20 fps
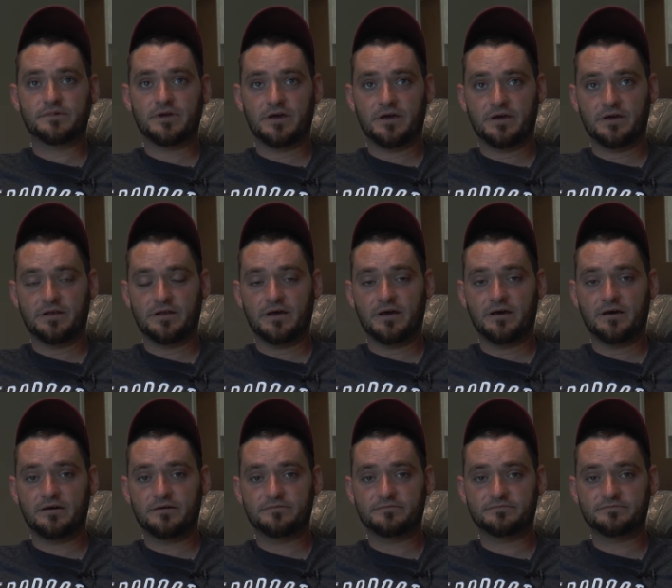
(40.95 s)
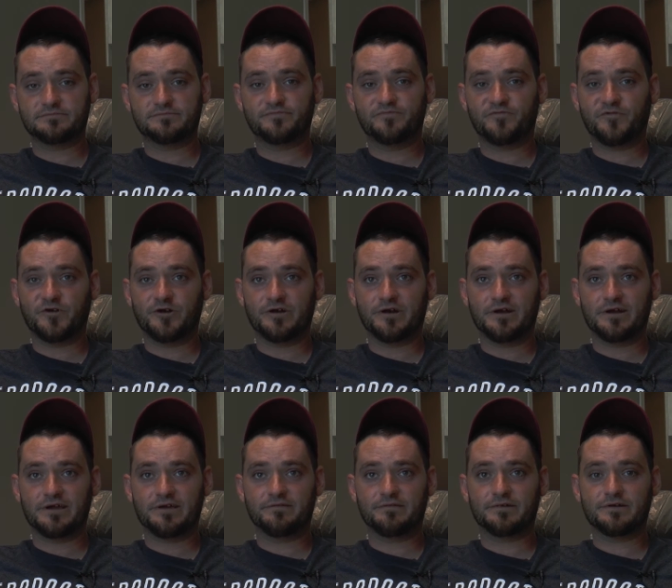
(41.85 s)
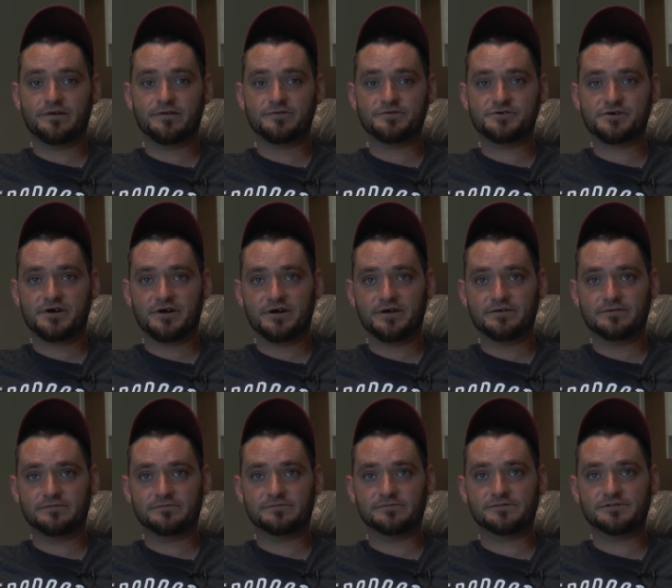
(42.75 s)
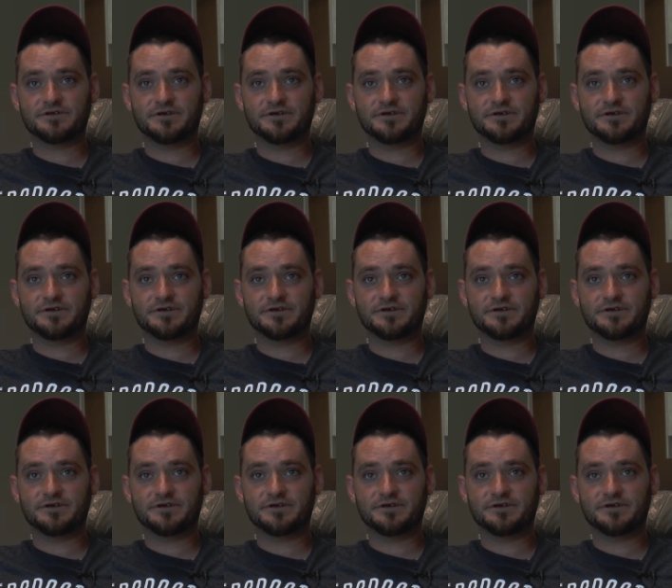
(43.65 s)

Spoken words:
And figure I'd give it another shot and